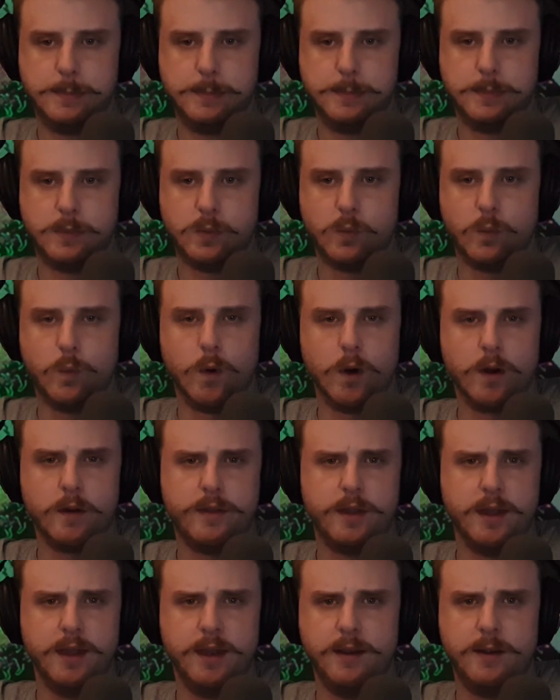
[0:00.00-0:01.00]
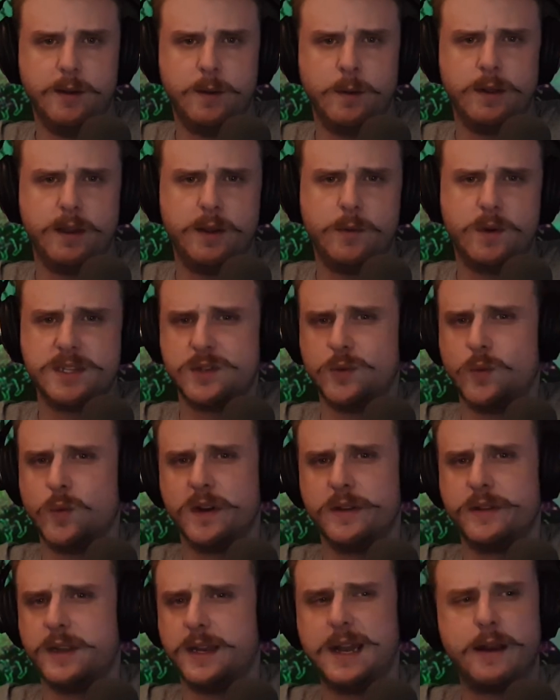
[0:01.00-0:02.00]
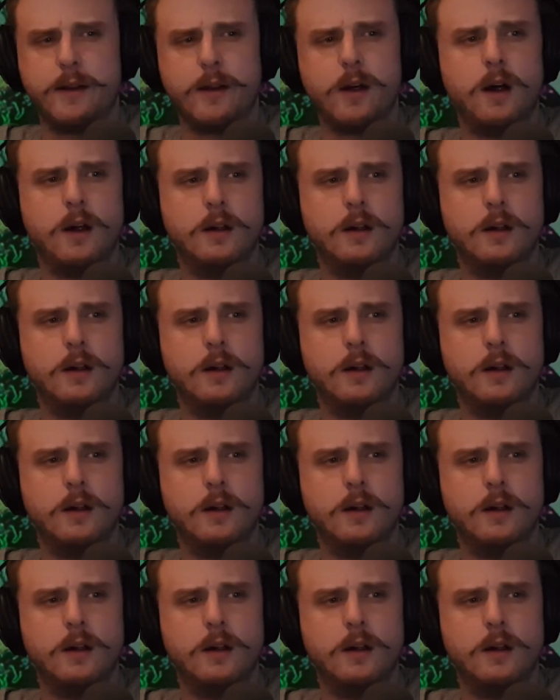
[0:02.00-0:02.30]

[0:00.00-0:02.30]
worth it. It really wasn't worth it at all.